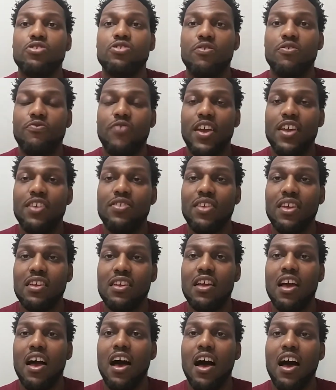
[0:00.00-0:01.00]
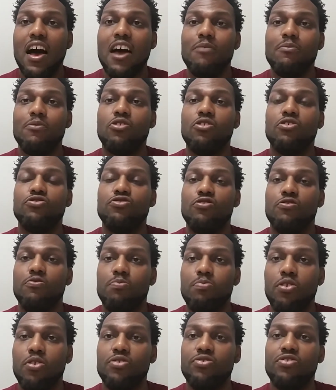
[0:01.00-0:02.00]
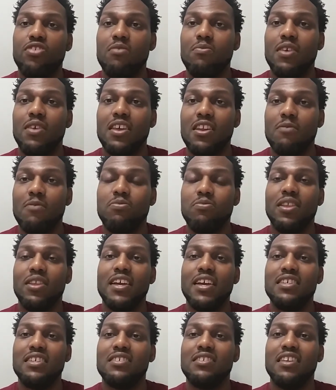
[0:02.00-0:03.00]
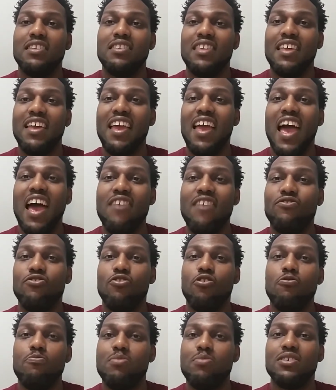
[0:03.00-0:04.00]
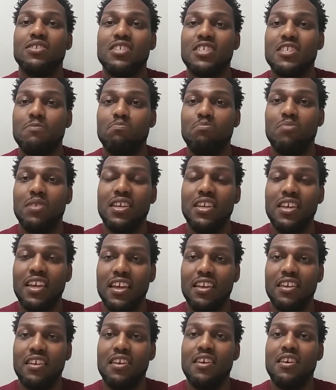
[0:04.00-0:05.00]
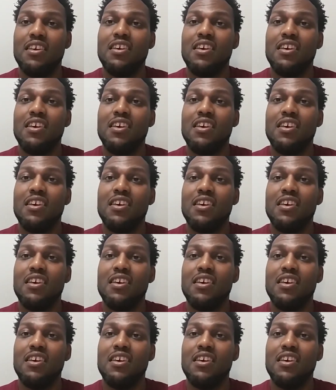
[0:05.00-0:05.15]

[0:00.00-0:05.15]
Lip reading: but your faith in God, because you've put them in a place that they have no business being.